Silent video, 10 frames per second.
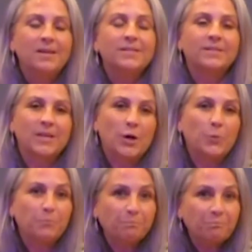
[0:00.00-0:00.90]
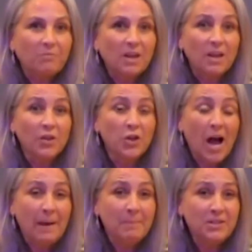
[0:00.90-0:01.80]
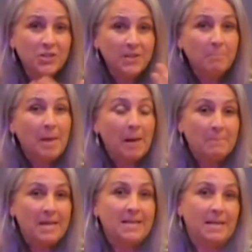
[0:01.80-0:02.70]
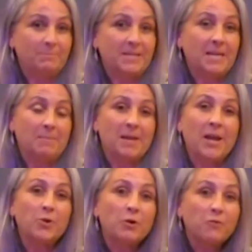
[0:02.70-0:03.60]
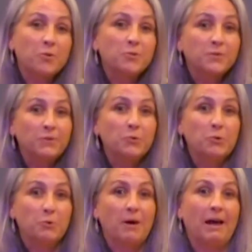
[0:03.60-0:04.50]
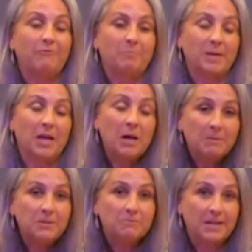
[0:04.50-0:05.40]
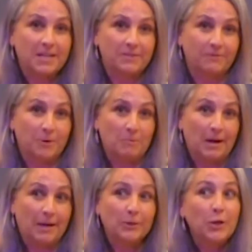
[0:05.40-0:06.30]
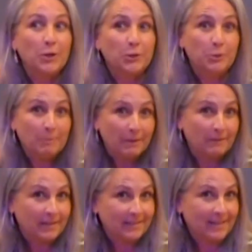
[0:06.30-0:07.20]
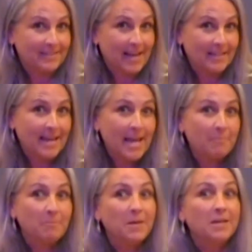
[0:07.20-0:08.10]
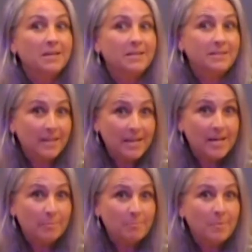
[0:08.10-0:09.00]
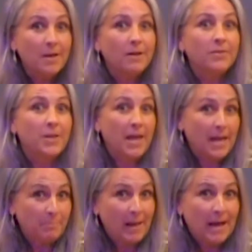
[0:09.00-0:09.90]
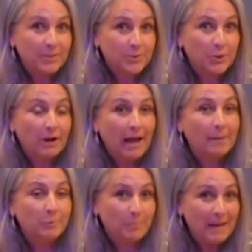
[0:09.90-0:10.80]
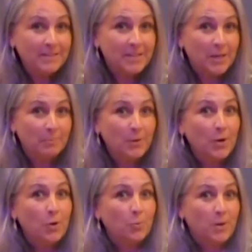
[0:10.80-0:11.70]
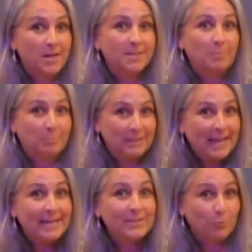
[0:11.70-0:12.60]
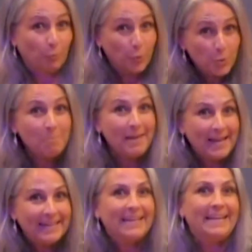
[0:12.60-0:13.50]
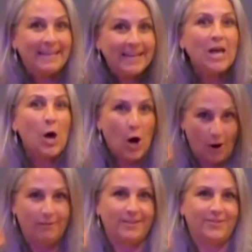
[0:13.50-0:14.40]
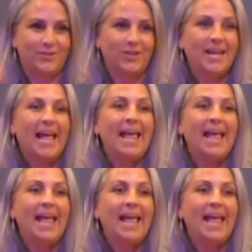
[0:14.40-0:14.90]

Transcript: So I mentioned a man named Tim. And I don't know, for those of you who have been coming to Radius for a while, you might recognize that name. Tim, the head pastor at Momentum, was Blake's roommate in college.